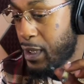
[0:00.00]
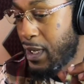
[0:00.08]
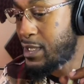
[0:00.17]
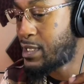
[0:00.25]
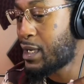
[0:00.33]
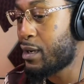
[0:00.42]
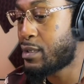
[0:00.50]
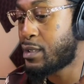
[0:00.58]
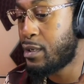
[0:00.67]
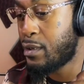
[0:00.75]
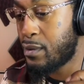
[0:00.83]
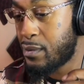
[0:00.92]
He turned
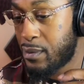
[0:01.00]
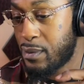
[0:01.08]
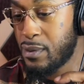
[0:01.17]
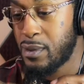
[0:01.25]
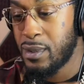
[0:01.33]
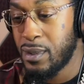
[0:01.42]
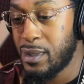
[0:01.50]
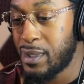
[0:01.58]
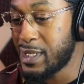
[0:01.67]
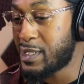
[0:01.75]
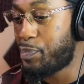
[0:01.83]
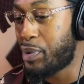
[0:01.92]
up.
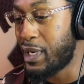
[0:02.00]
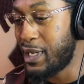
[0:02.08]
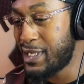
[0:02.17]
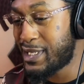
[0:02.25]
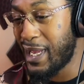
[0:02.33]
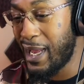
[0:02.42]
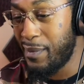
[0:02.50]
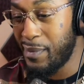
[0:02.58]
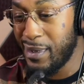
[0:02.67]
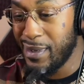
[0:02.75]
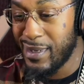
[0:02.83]
That's the police jamming?